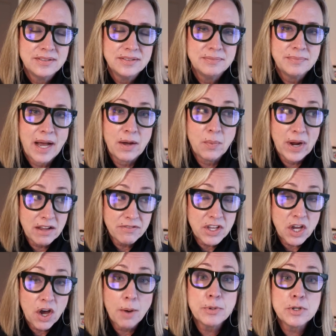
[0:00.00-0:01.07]
by way of the
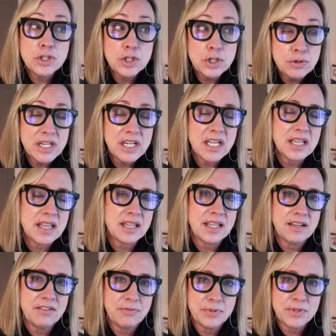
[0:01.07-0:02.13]
opportunity that
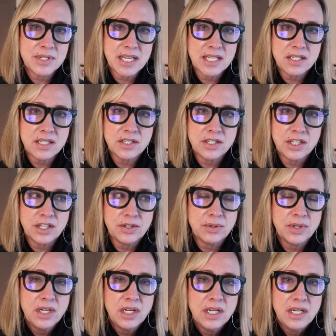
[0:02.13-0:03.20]
they've presented to you.
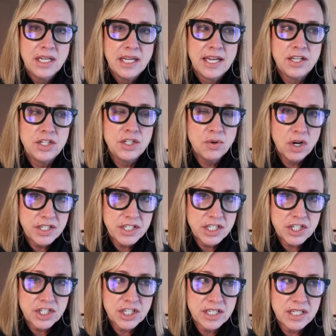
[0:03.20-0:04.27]
And you
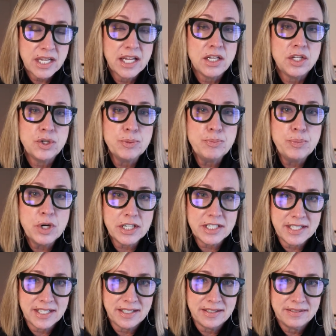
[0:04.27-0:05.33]
auditioned and you booked
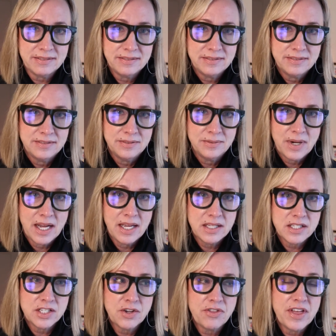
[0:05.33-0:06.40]
it, right?
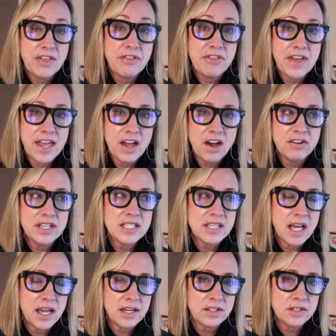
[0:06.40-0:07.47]
So then they are
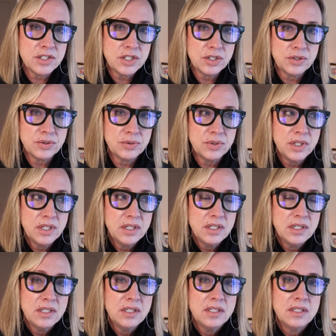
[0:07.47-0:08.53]
entitled to
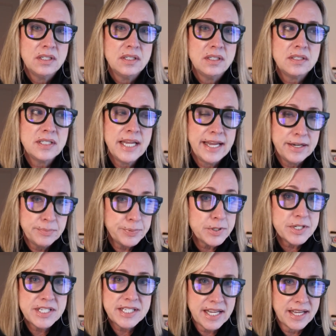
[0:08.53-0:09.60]

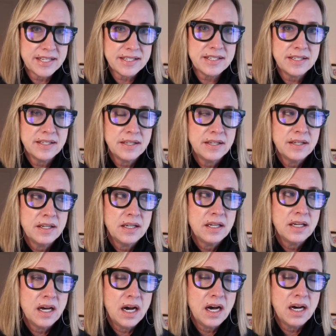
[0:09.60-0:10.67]
10%
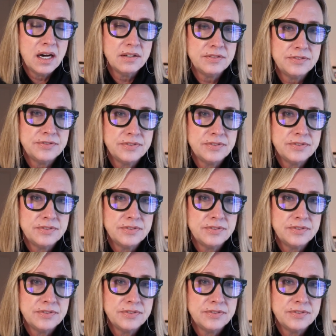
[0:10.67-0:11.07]
of